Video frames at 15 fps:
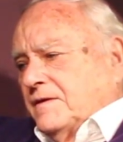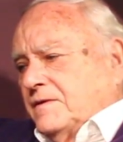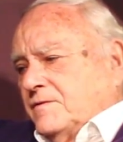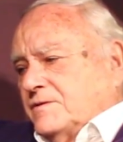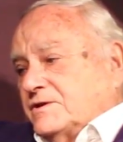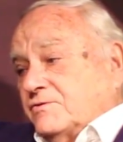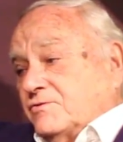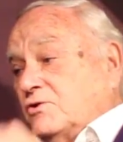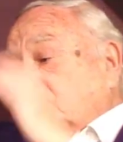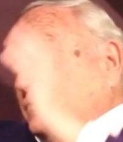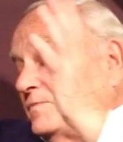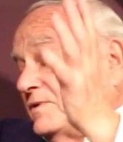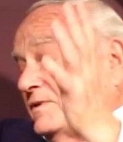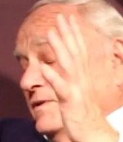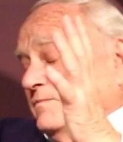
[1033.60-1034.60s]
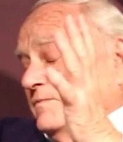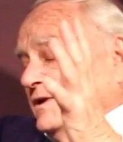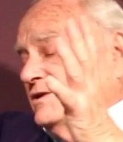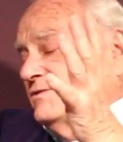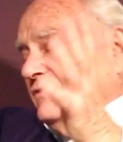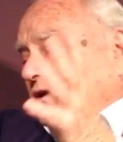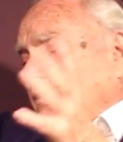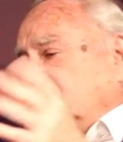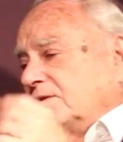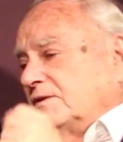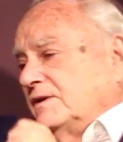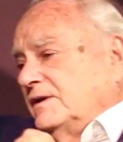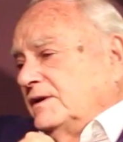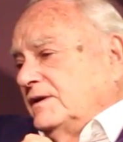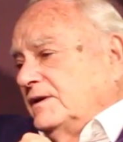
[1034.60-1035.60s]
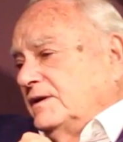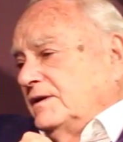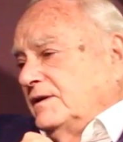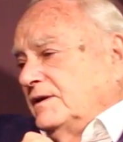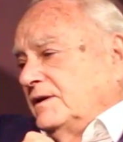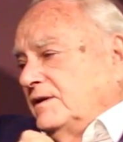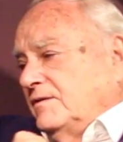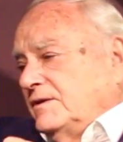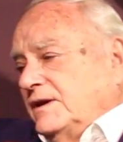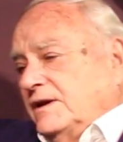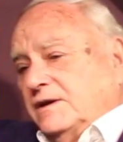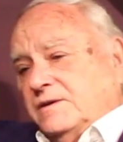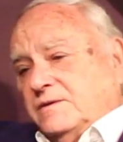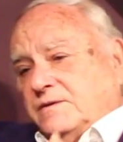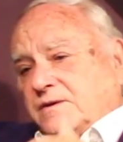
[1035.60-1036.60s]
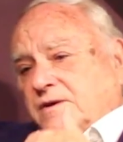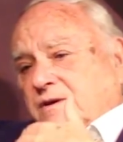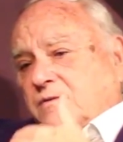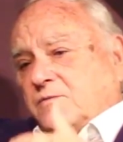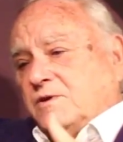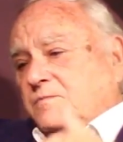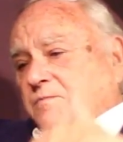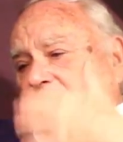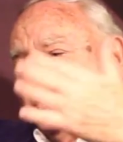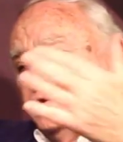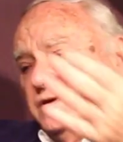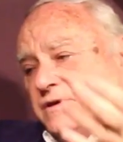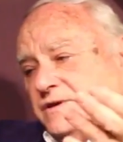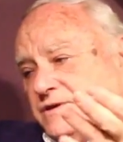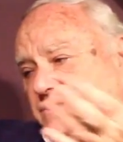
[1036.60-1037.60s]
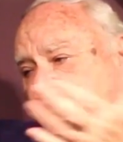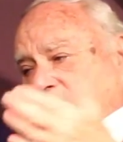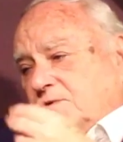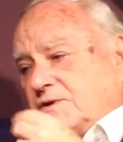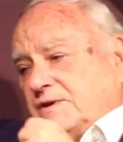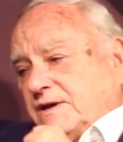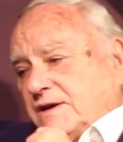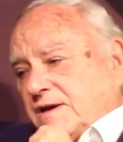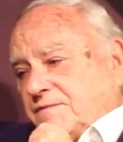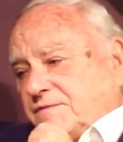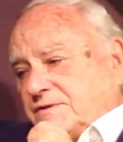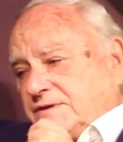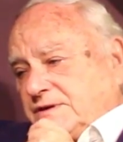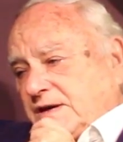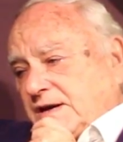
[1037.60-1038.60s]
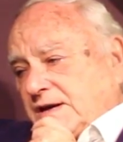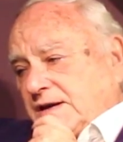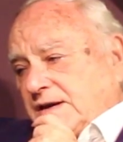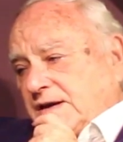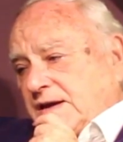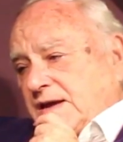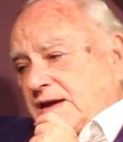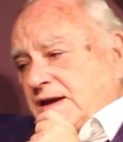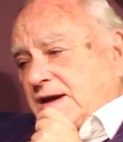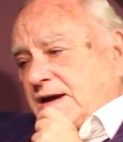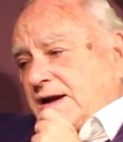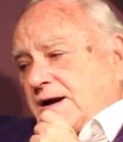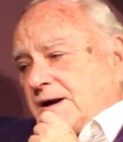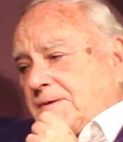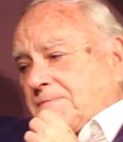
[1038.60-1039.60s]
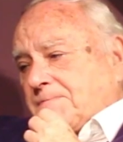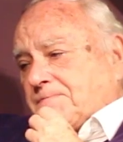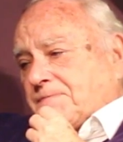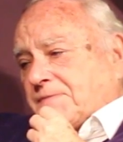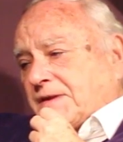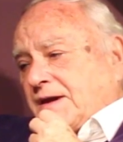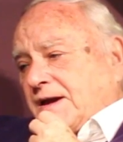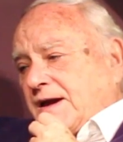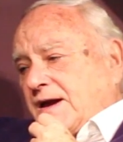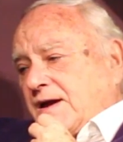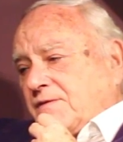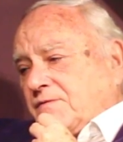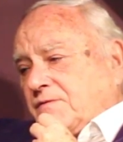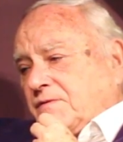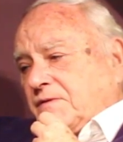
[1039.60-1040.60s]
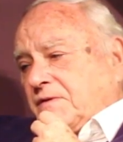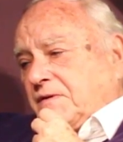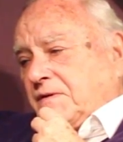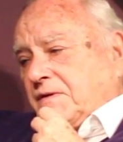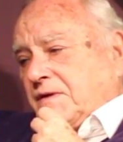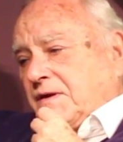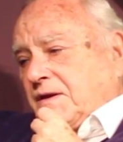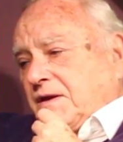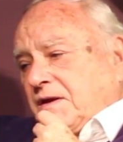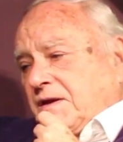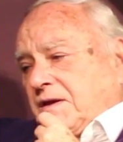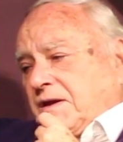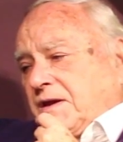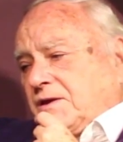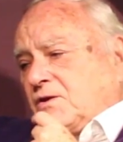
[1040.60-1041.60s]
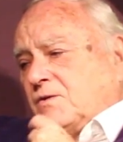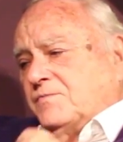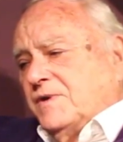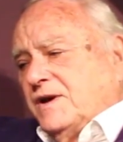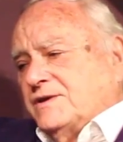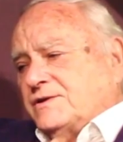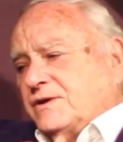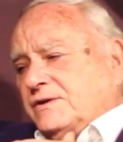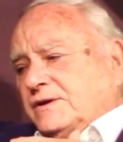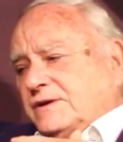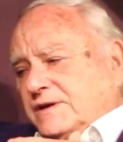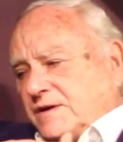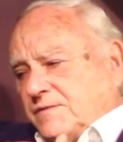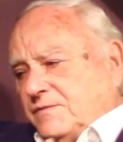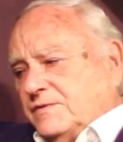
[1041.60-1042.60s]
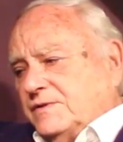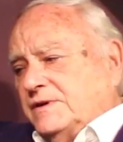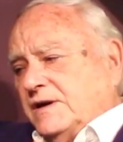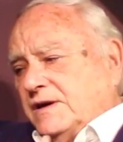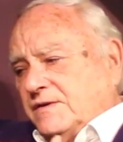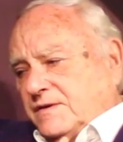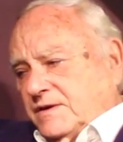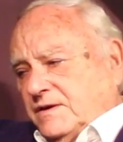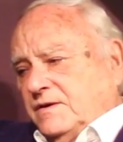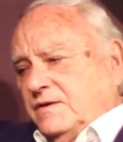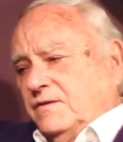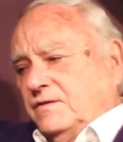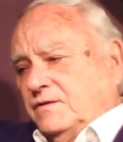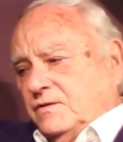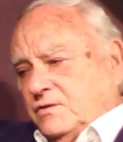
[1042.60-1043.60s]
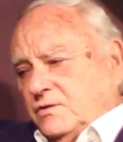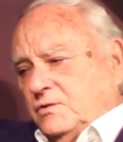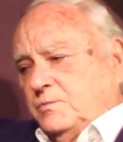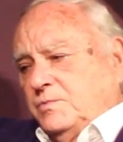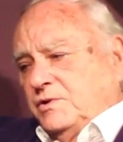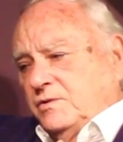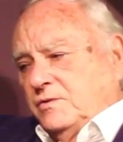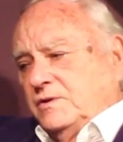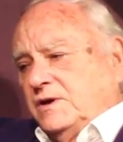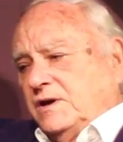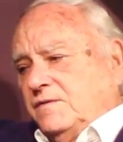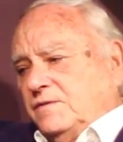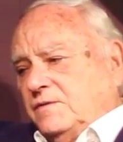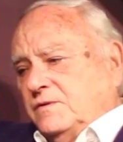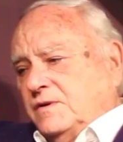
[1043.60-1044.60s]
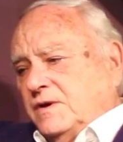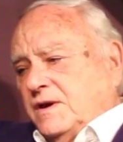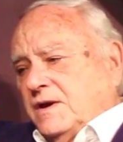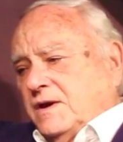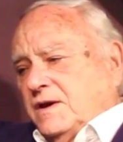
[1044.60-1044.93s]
there is a group that meets regularly here in England with me to listen to what they have to say, and it operates on a level that I think is a good, pure level.